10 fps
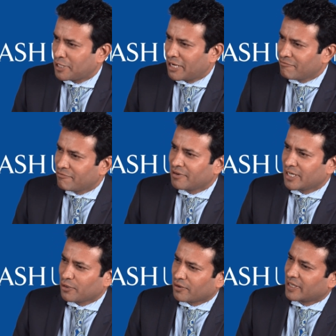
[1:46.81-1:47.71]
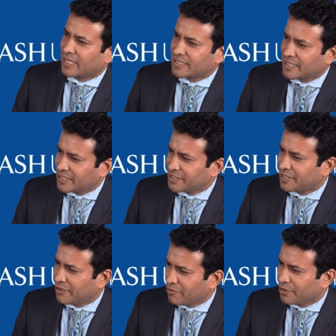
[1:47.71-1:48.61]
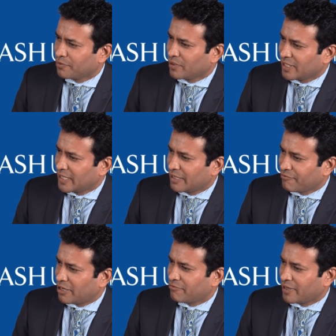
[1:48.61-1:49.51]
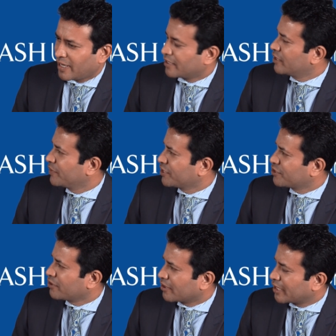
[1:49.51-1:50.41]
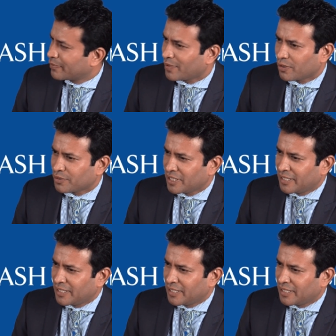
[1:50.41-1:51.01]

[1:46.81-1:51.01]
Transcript: every organization, every academic is talking about